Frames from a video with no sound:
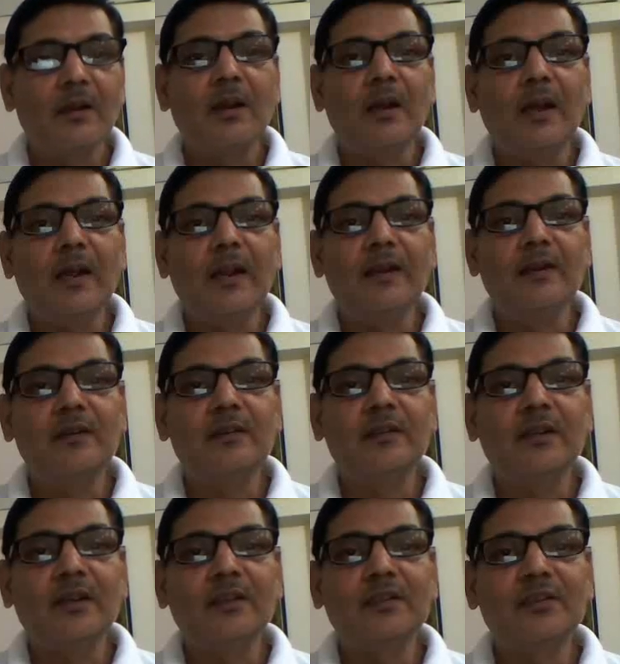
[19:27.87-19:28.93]
And
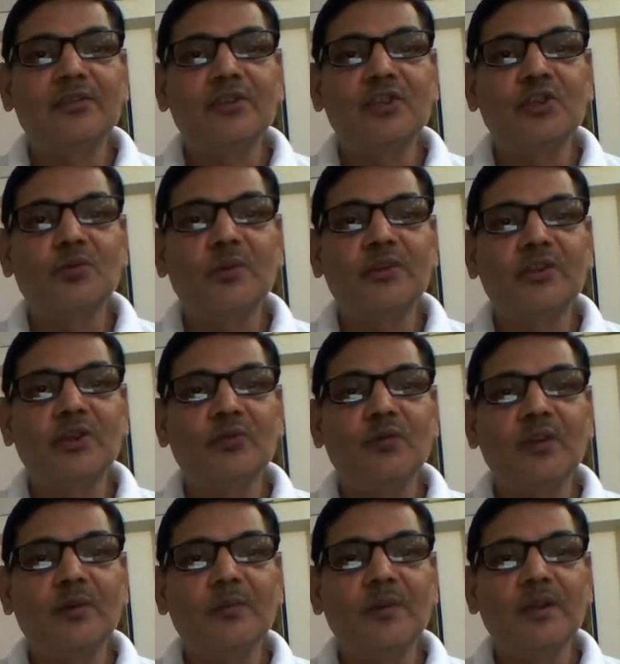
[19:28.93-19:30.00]
the other situation
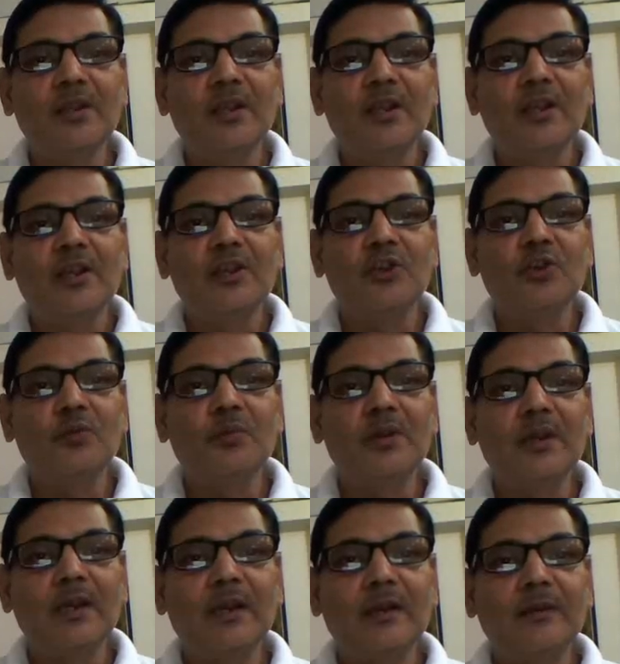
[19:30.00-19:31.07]
will be you will
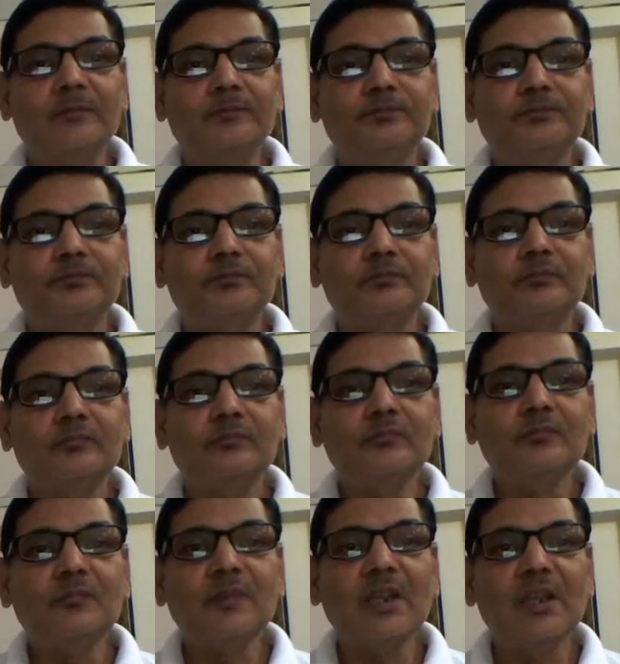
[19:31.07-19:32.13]
have
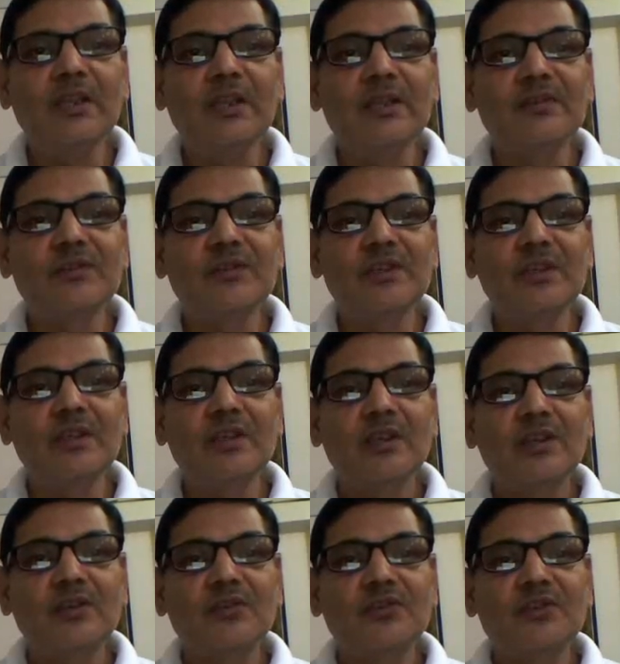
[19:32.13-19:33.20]
SC,
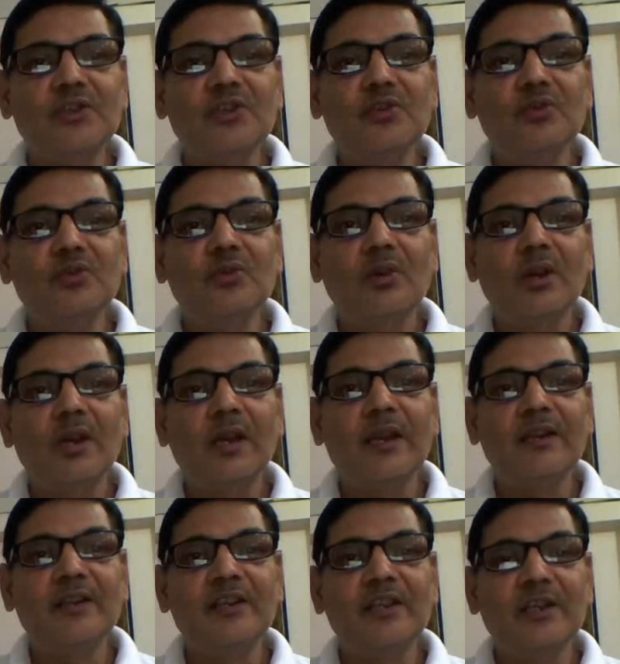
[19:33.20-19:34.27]
CU
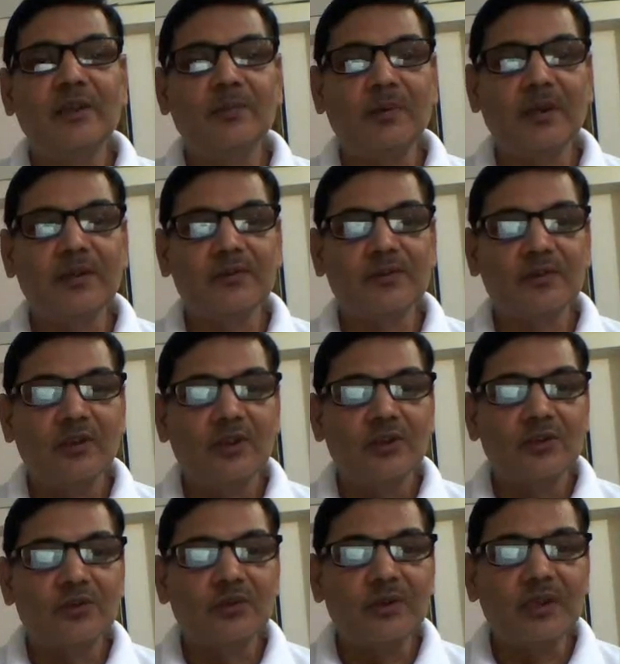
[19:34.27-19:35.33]
and E plus.
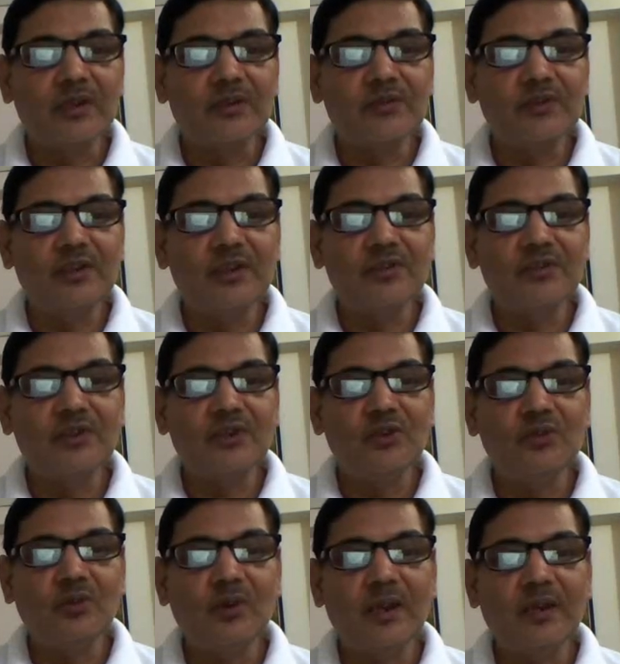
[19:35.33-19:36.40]
So SC,
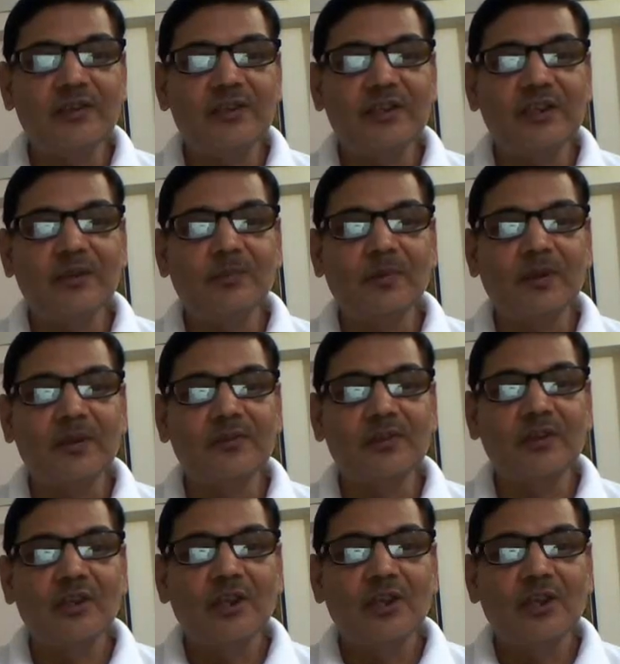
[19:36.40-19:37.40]
CU and E plus.